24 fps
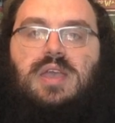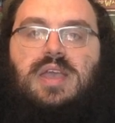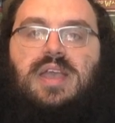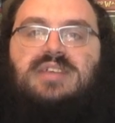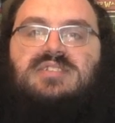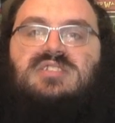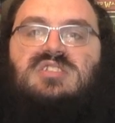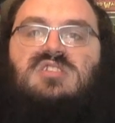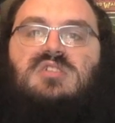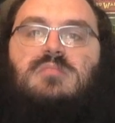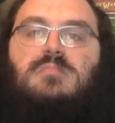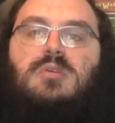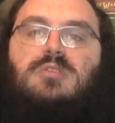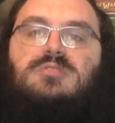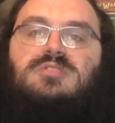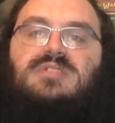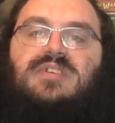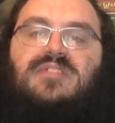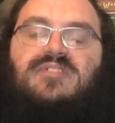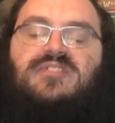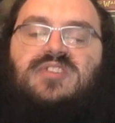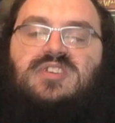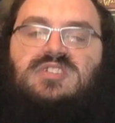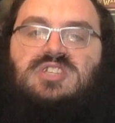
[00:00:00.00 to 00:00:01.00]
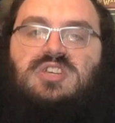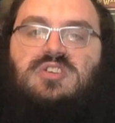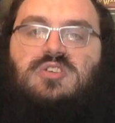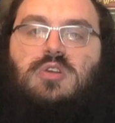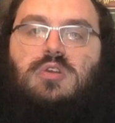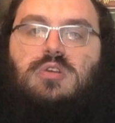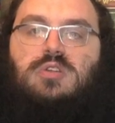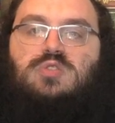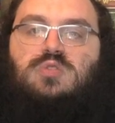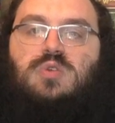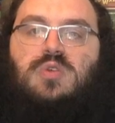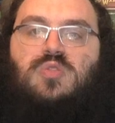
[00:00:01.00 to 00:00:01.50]
Is it the most efficient
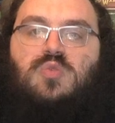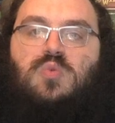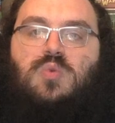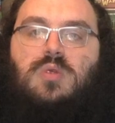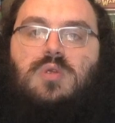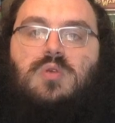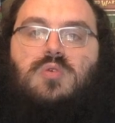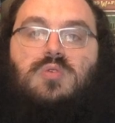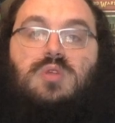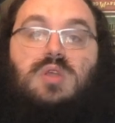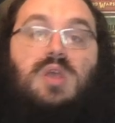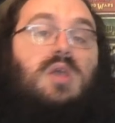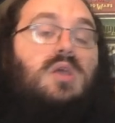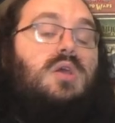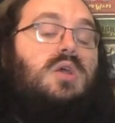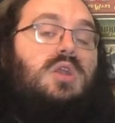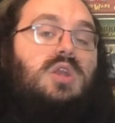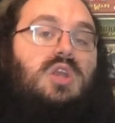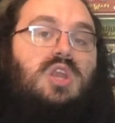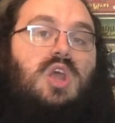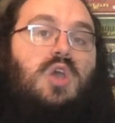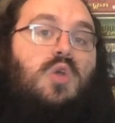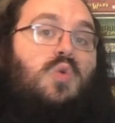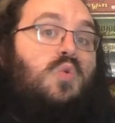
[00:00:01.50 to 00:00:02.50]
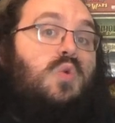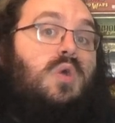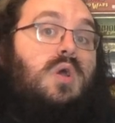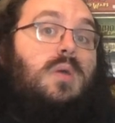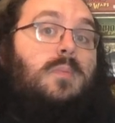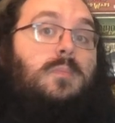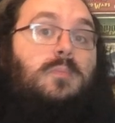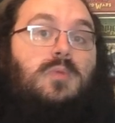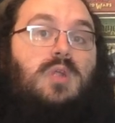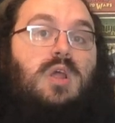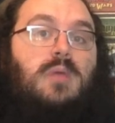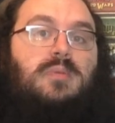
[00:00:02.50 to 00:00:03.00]
card draw in the world? No,
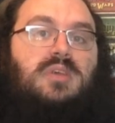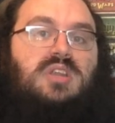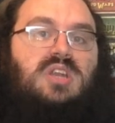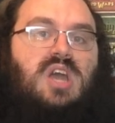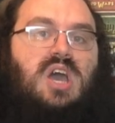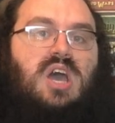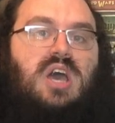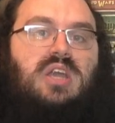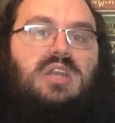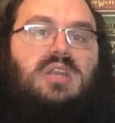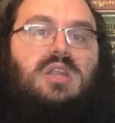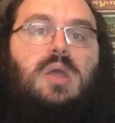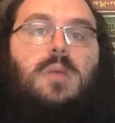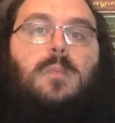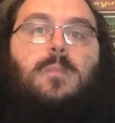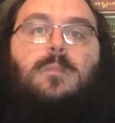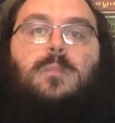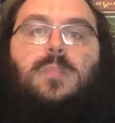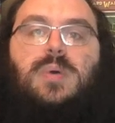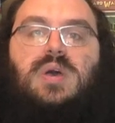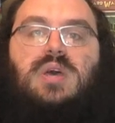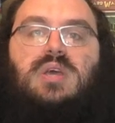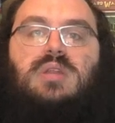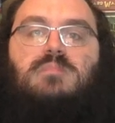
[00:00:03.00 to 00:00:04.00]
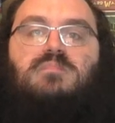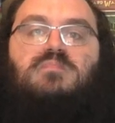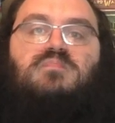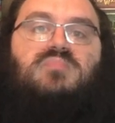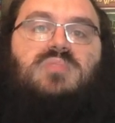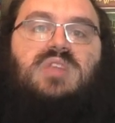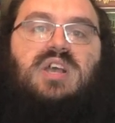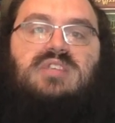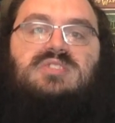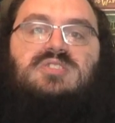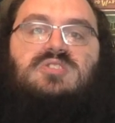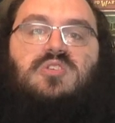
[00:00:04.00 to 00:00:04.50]
probably not but
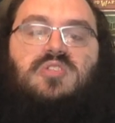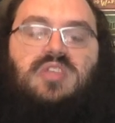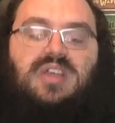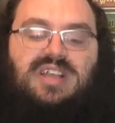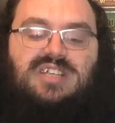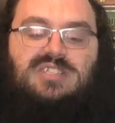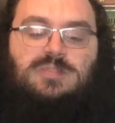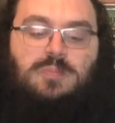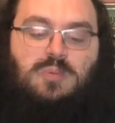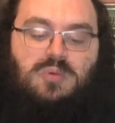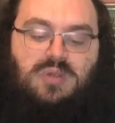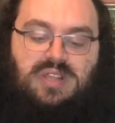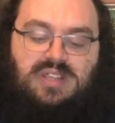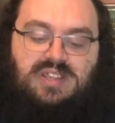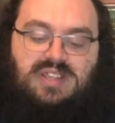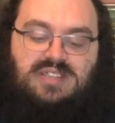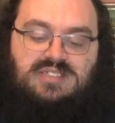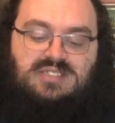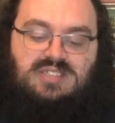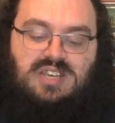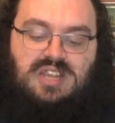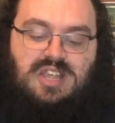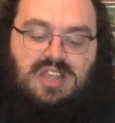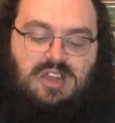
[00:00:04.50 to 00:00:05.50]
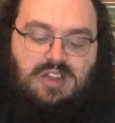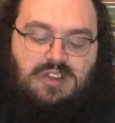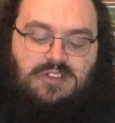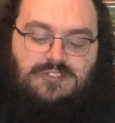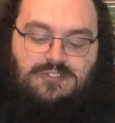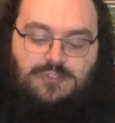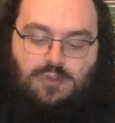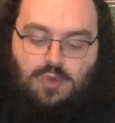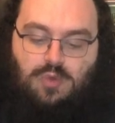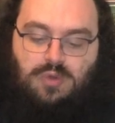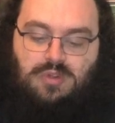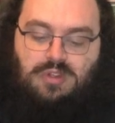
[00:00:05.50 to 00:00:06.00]
I still think it's pretty decent here
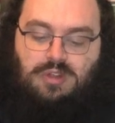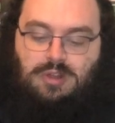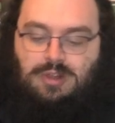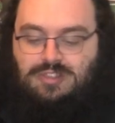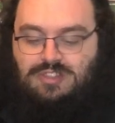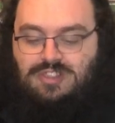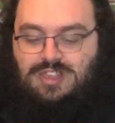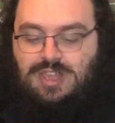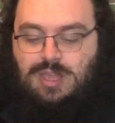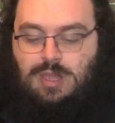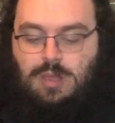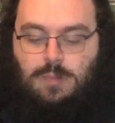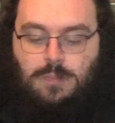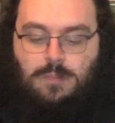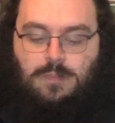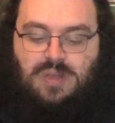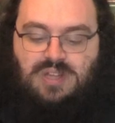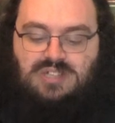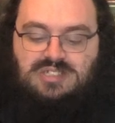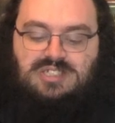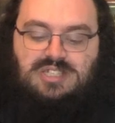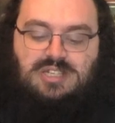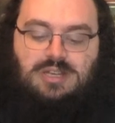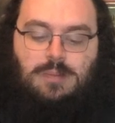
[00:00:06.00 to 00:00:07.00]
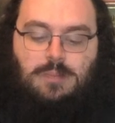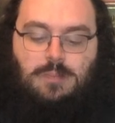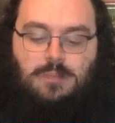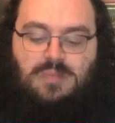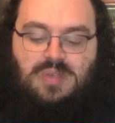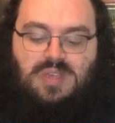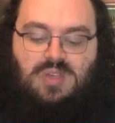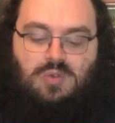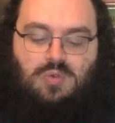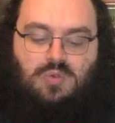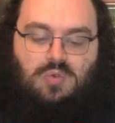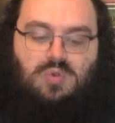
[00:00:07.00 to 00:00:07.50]
for the budget
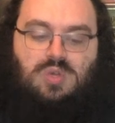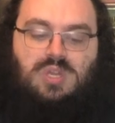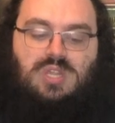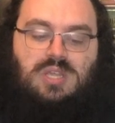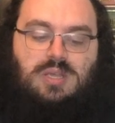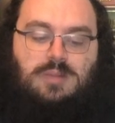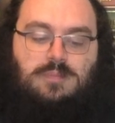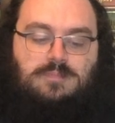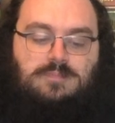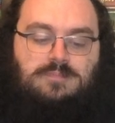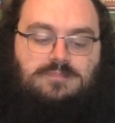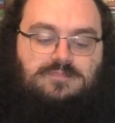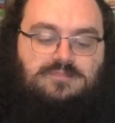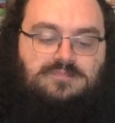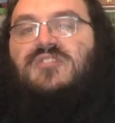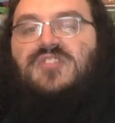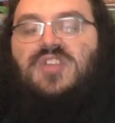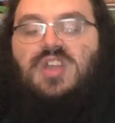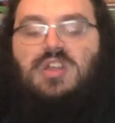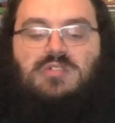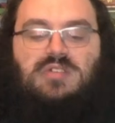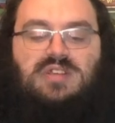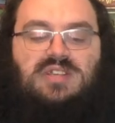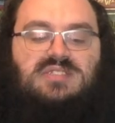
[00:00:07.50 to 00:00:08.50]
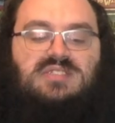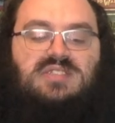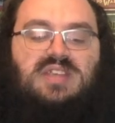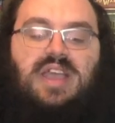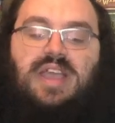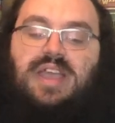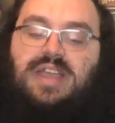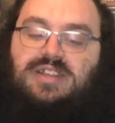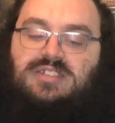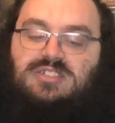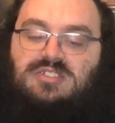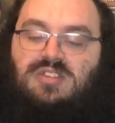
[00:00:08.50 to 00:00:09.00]
build. The Fairy's
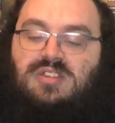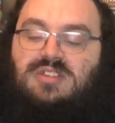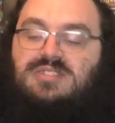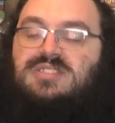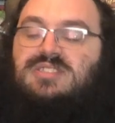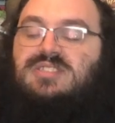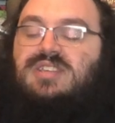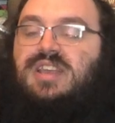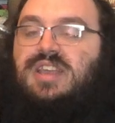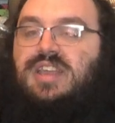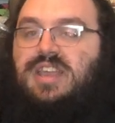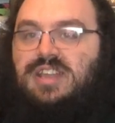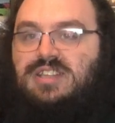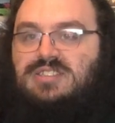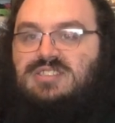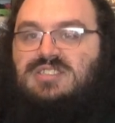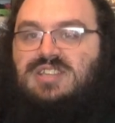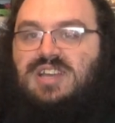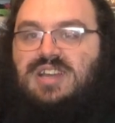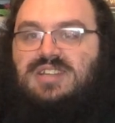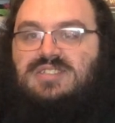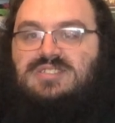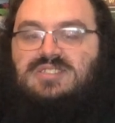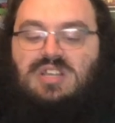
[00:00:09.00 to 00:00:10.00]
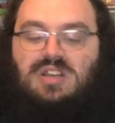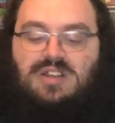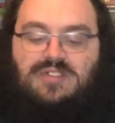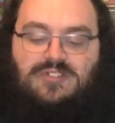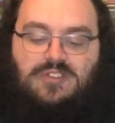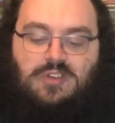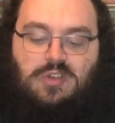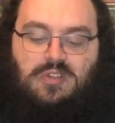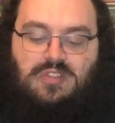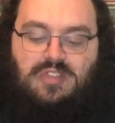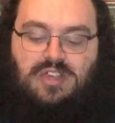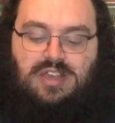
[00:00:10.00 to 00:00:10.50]
Ageless inside is going to
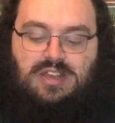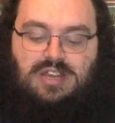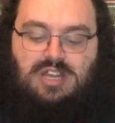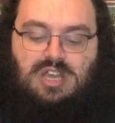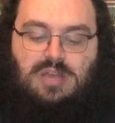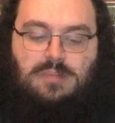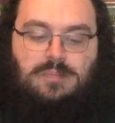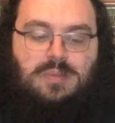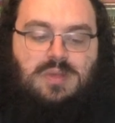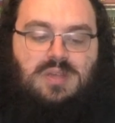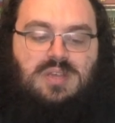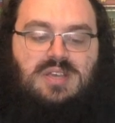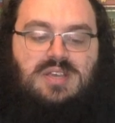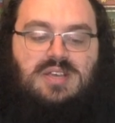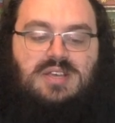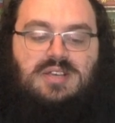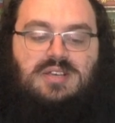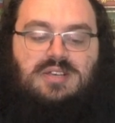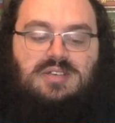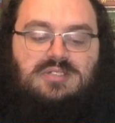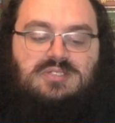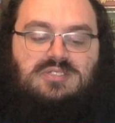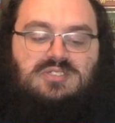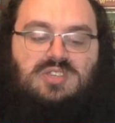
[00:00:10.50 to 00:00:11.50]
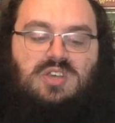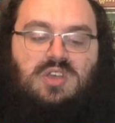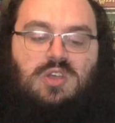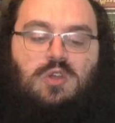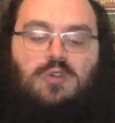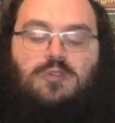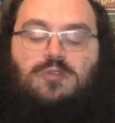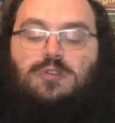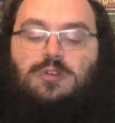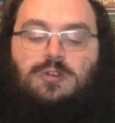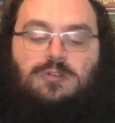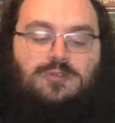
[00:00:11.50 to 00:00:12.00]
follow that up.
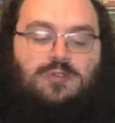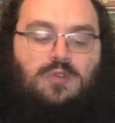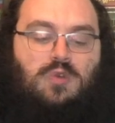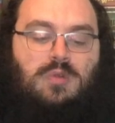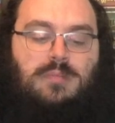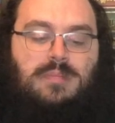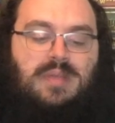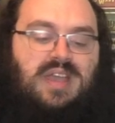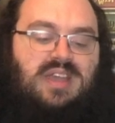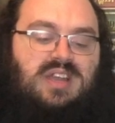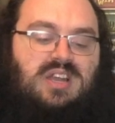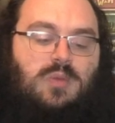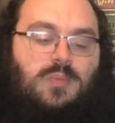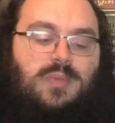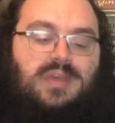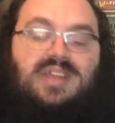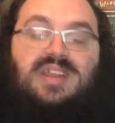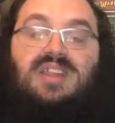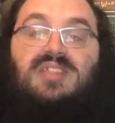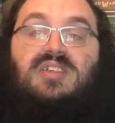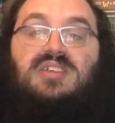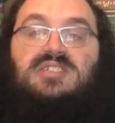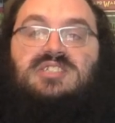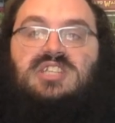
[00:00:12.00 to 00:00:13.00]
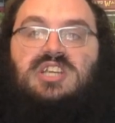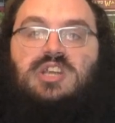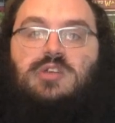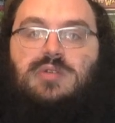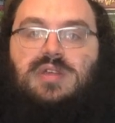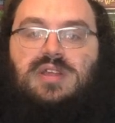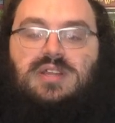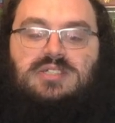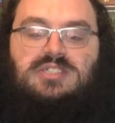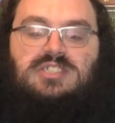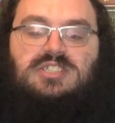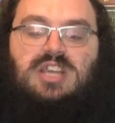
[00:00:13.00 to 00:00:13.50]
So for 4 mana, we get a
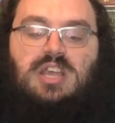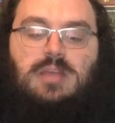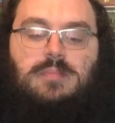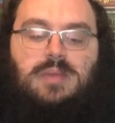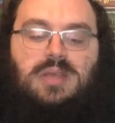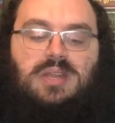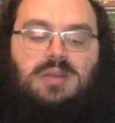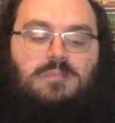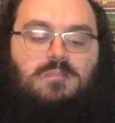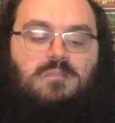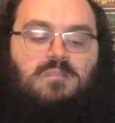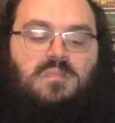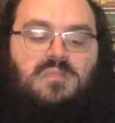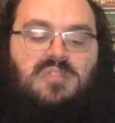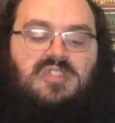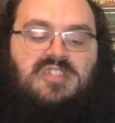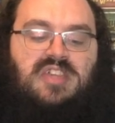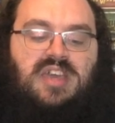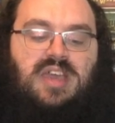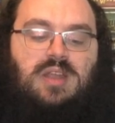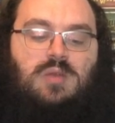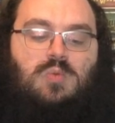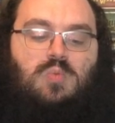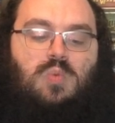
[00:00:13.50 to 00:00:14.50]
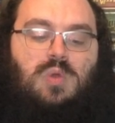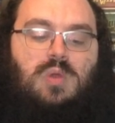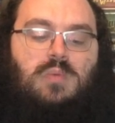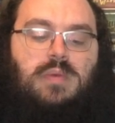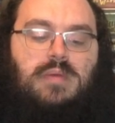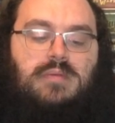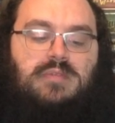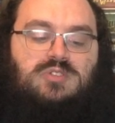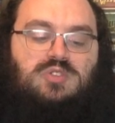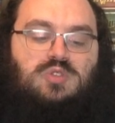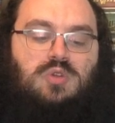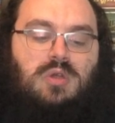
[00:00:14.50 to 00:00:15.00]
Legendary Enchantment that when
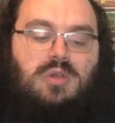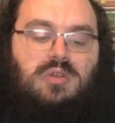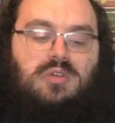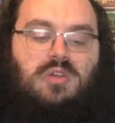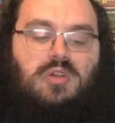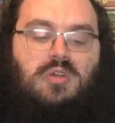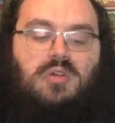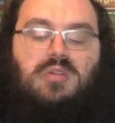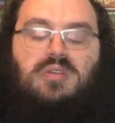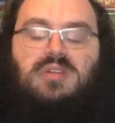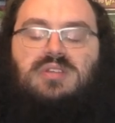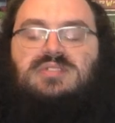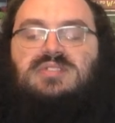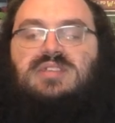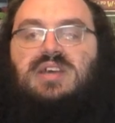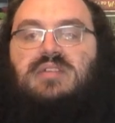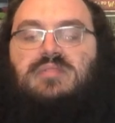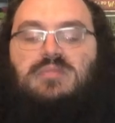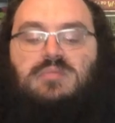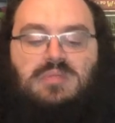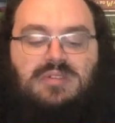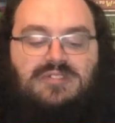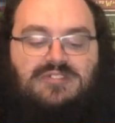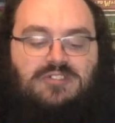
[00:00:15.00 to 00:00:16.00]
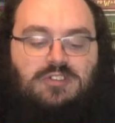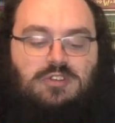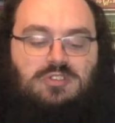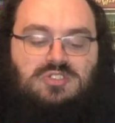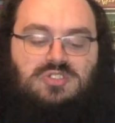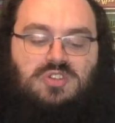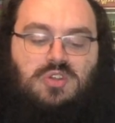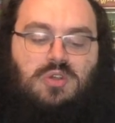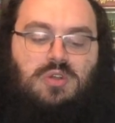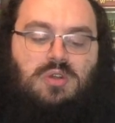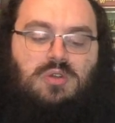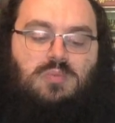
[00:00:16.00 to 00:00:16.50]
we would draw a card, aside from the
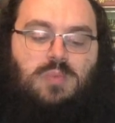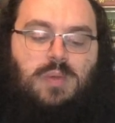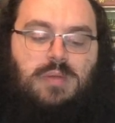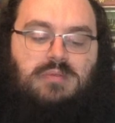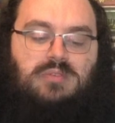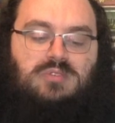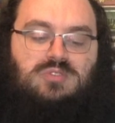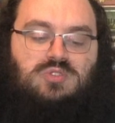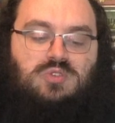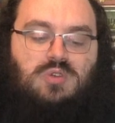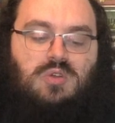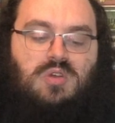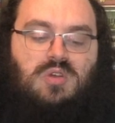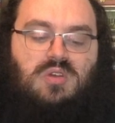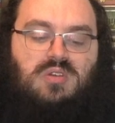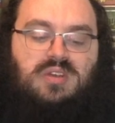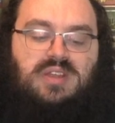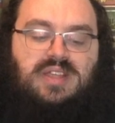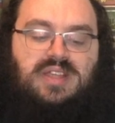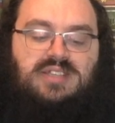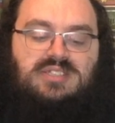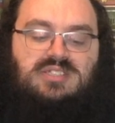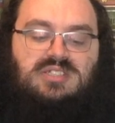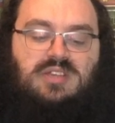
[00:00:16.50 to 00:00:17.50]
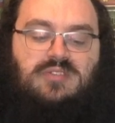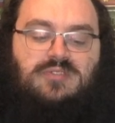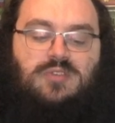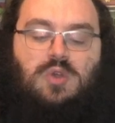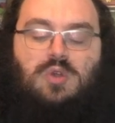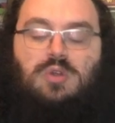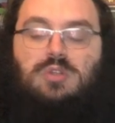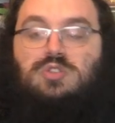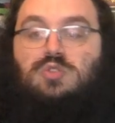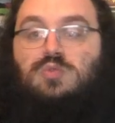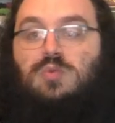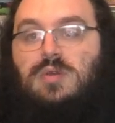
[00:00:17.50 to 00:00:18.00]
first card we would draw on each of
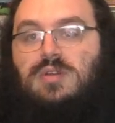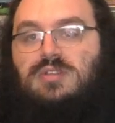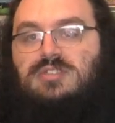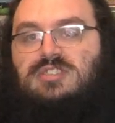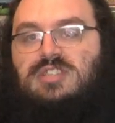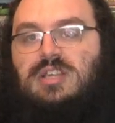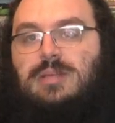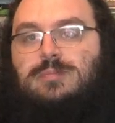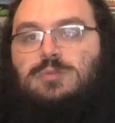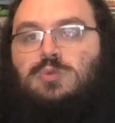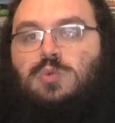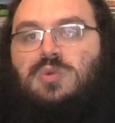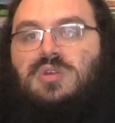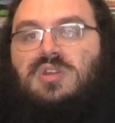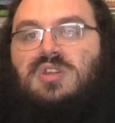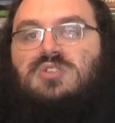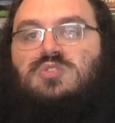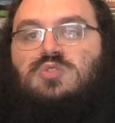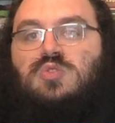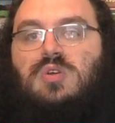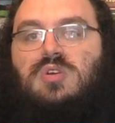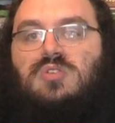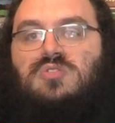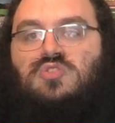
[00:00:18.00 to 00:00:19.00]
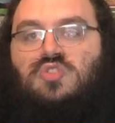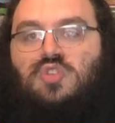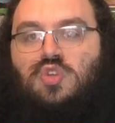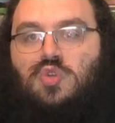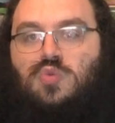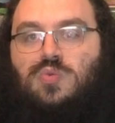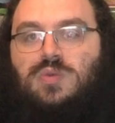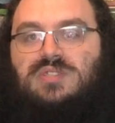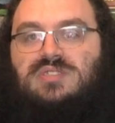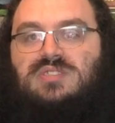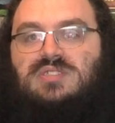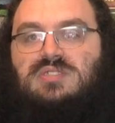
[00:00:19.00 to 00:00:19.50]
our draw steps, we're going to draw
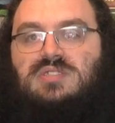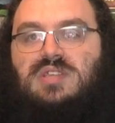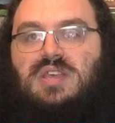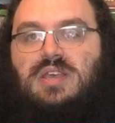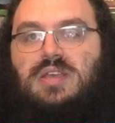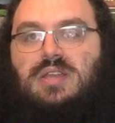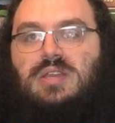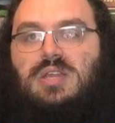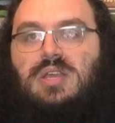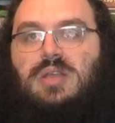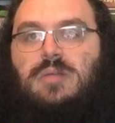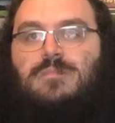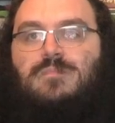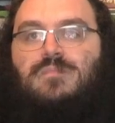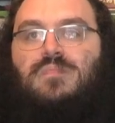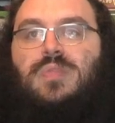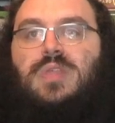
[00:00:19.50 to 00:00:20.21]
two instead.